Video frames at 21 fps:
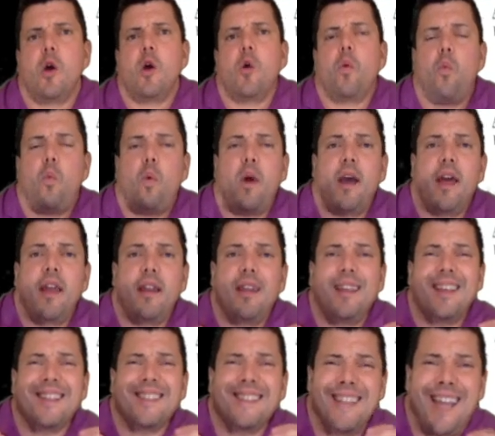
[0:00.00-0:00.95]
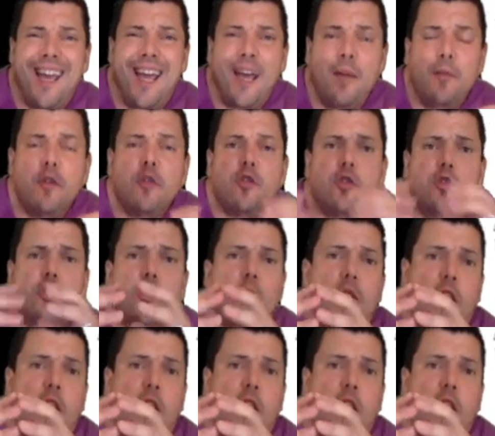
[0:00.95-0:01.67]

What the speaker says: when damage to